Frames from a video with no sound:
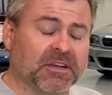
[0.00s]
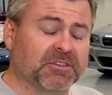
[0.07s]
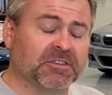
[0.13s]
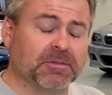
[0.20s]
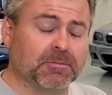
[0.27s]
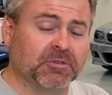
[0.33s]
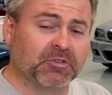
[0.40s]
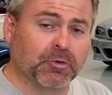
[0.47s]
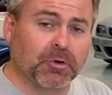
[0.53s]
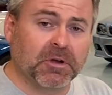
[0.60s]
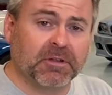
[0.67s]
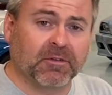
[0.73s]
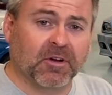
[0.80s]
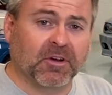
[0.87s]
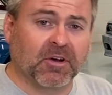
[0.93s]
Actually, the
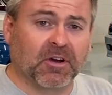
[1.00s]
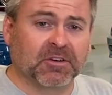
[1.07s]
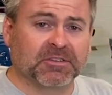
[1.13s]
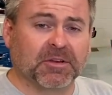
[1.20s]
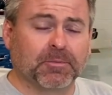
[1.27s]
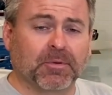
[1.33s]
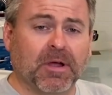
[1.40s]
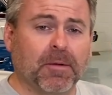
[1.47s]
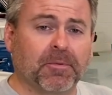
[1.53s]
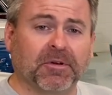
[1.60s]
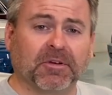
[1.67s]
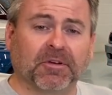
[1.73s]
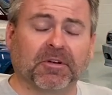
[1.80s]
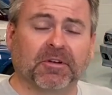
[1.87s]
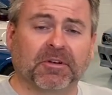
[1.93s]
majority of our cars on
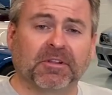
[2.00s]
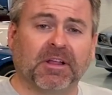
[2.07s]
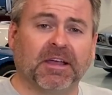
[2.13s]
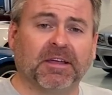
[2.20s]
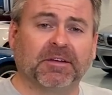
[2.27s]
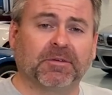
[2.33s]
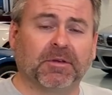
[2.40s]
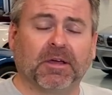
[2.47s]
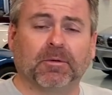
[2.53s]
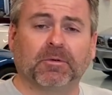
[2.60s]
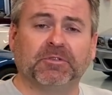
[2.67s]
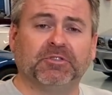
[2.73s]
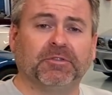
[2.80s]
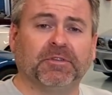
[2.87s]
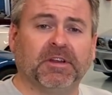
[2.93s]
property are client
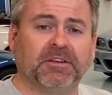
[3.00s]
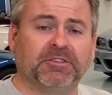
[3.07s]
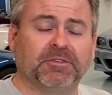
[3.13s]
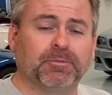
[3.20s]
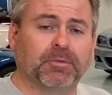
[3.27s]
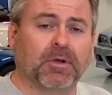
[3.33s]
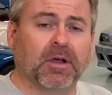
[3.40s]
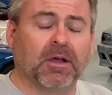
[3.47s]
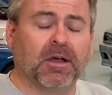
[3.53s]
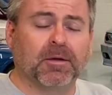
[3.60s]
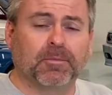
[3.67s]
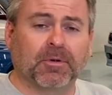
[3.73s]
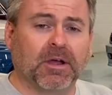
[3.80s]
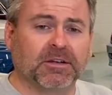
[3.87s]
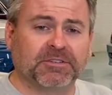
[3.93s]
rejuvenation
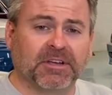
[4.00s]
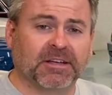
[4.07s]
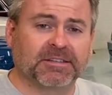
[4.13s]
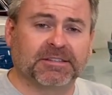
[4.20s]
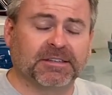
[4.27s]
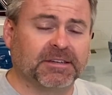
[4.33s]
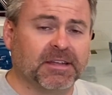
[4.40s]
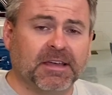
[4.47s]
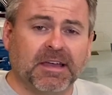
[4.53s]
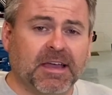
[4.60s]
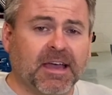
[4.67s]
projects that